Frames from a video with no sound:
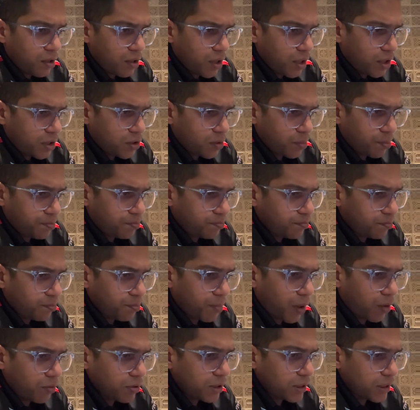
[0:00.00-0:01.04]
So
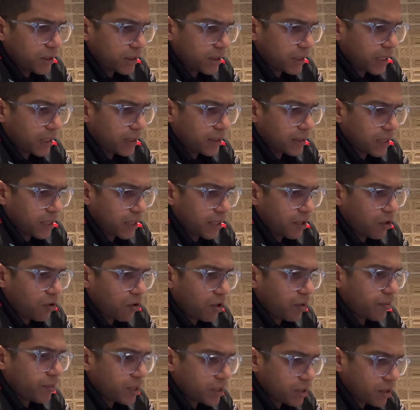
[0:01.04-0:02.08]
Powell just says that
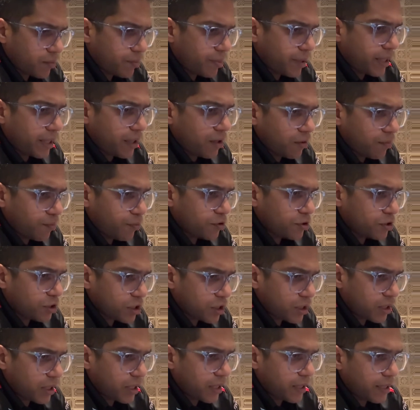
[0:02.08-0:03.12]
economy is in a pretty good
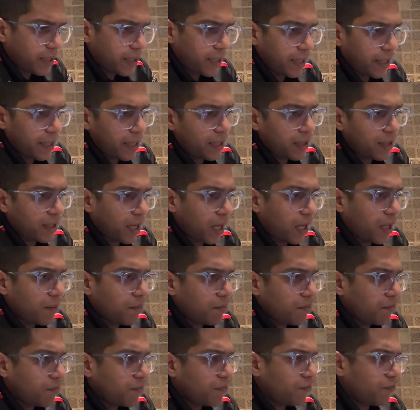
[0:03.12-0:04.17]
position and they're taking
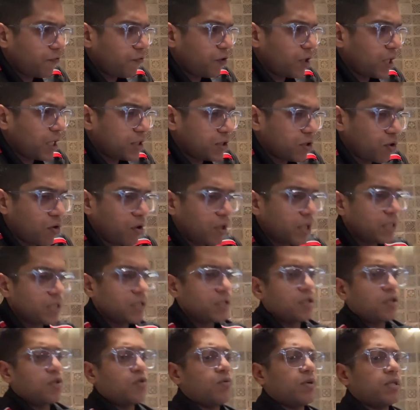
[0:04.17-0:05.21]
time for as long as
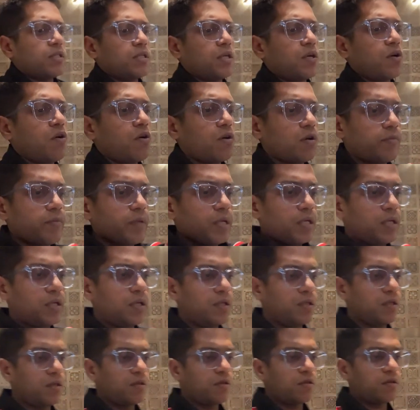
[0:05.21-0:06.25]
the US economy
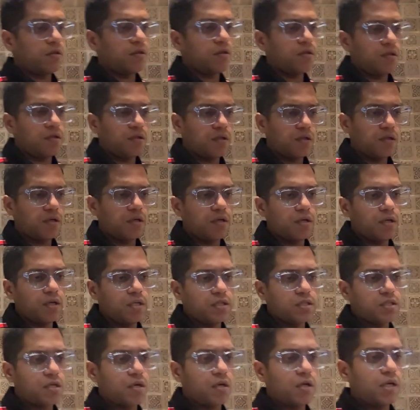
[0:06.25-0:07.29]

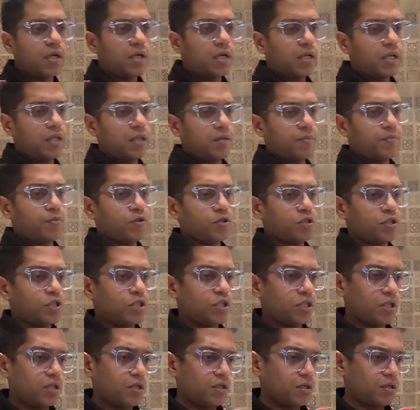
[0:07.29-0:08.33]
is currently in
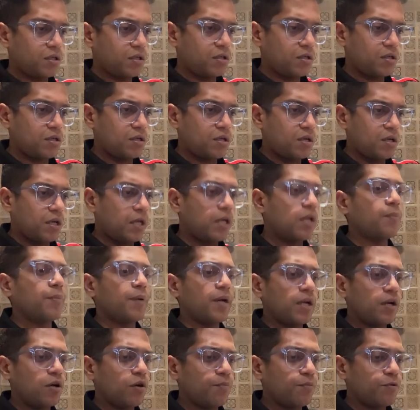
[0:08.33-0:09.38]
a
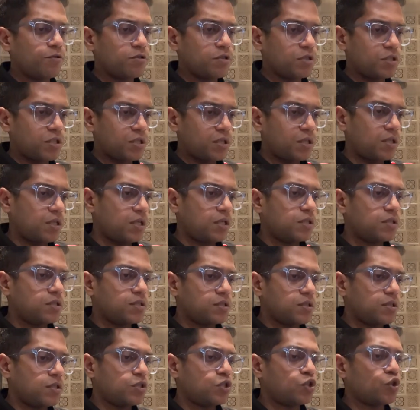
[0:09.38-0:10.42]
pretty good position. It's
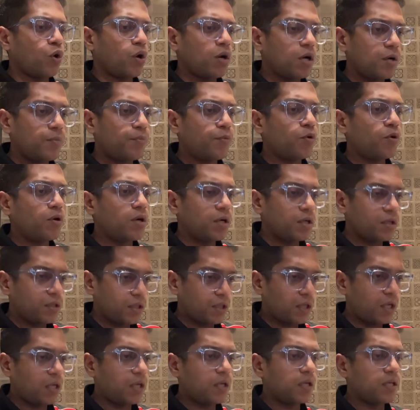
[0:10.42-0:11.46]
the solid prudent
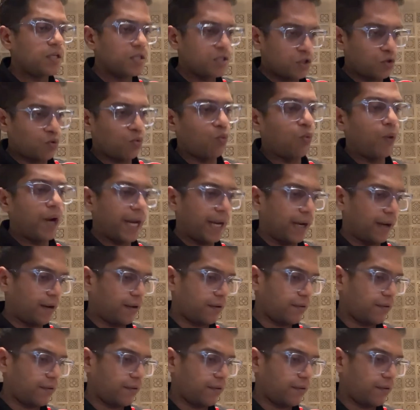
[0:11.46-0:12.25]
thing is to wait.